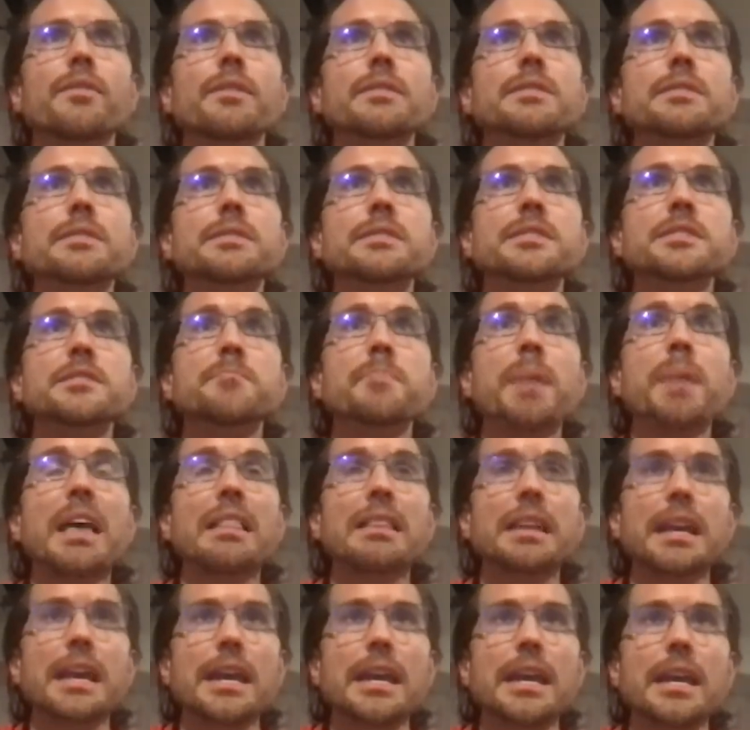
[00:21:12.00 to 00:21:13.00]

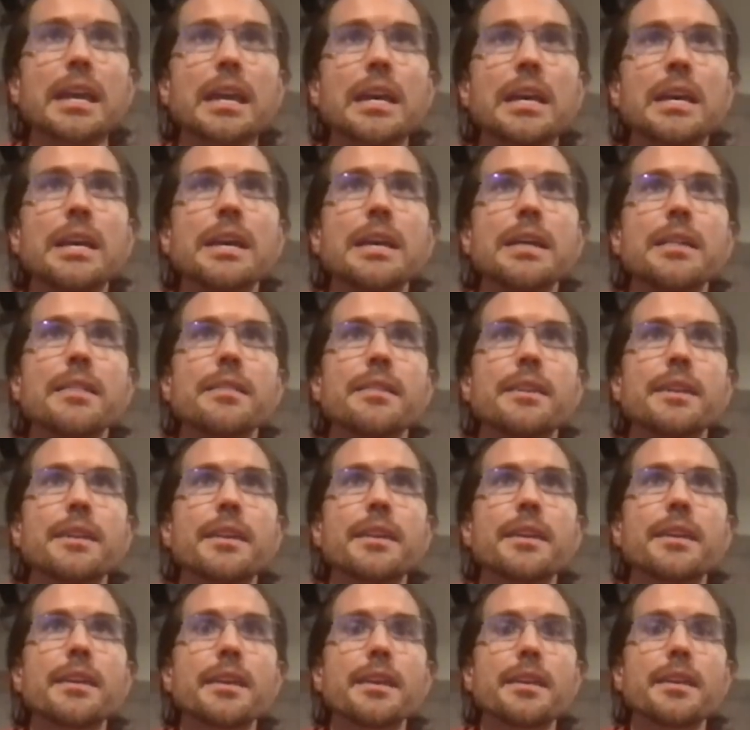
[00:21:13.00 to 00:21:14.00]
dispelling
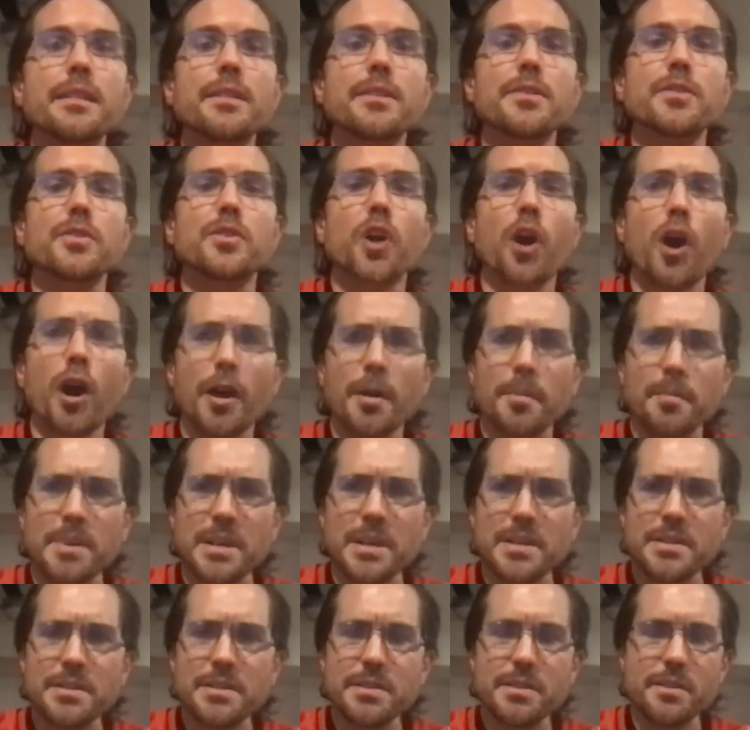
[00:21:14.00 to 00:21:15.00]
the
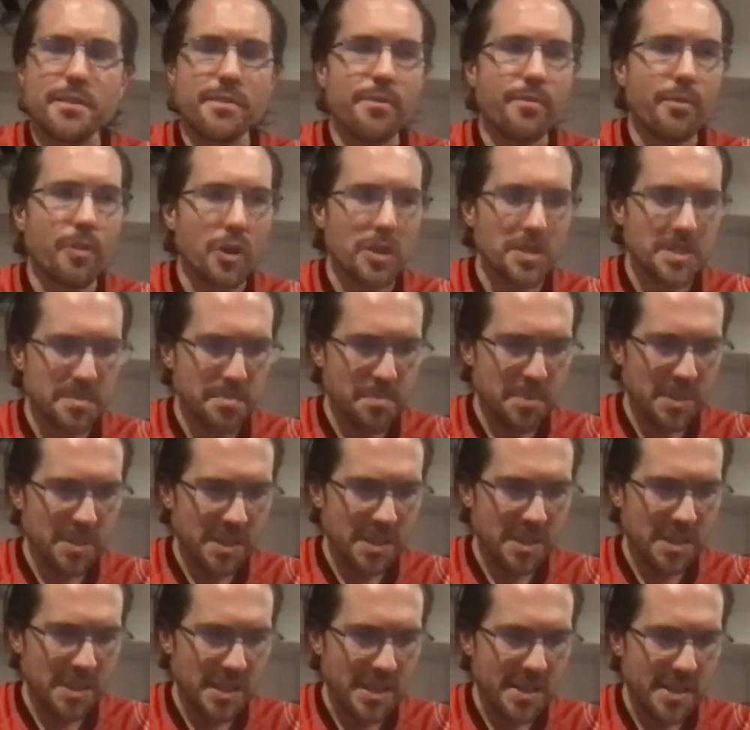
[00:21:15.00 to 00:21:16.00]
dogmas, the false
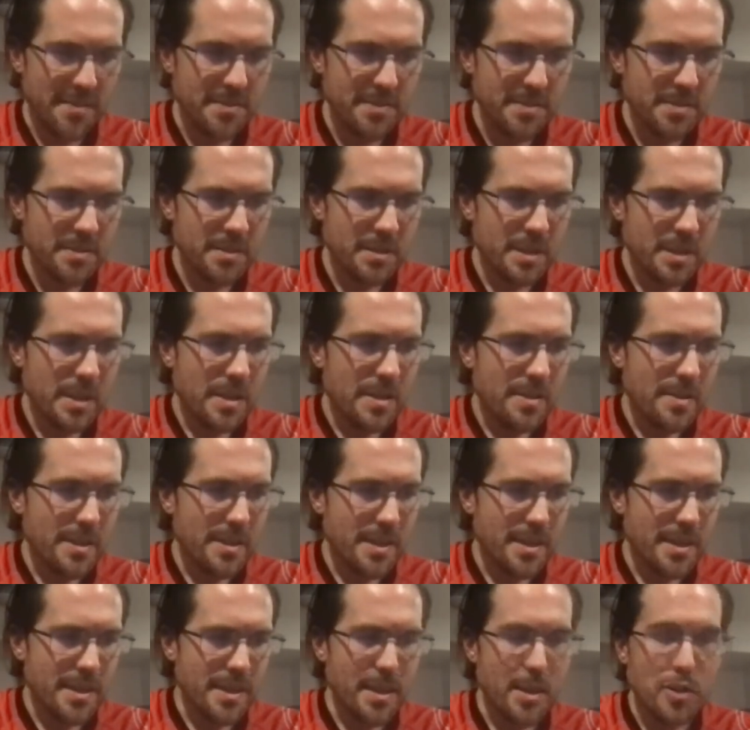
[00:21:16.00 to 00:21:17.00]
beliefs,
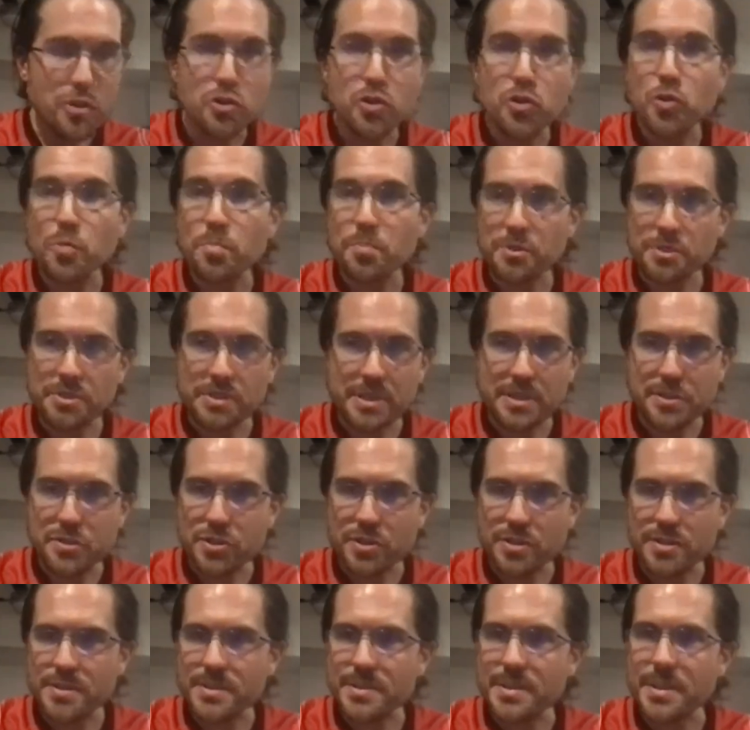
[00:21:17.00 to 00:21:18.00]
the
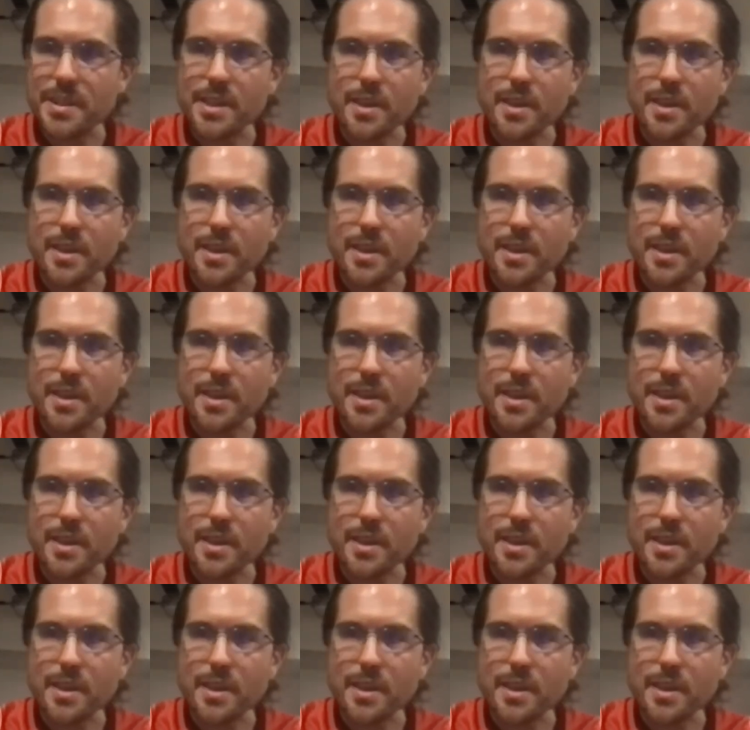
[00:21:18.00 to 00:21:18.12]
superstitions,